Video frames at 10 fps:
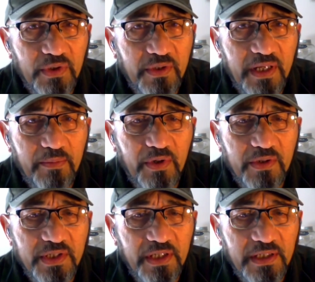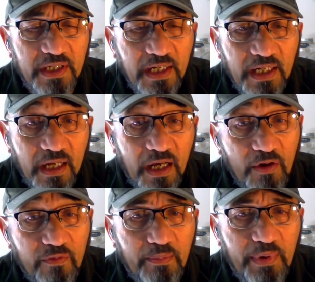blew that project
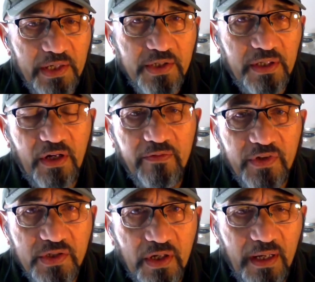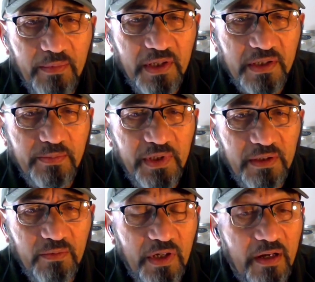over budget over time and it's
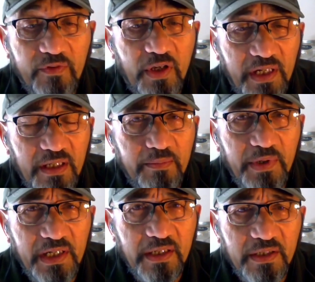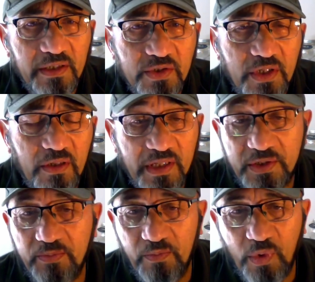been well i've got to get it back under control
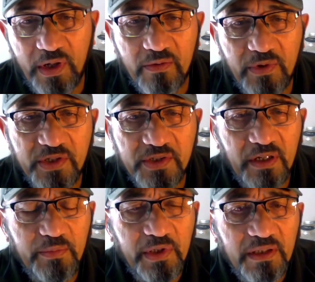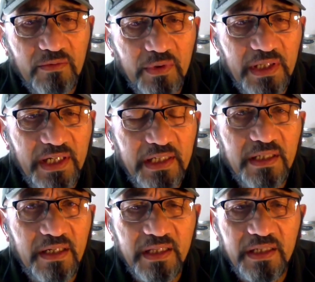that's one of the reasons i've been
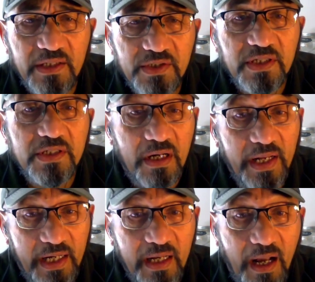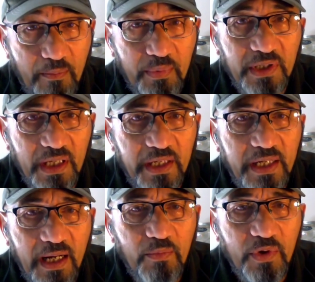re-elected i think is to tidy up and
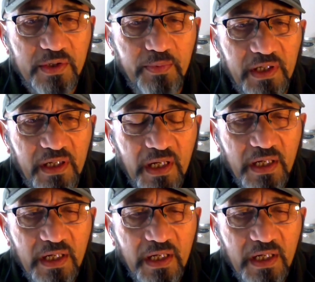clean up what's been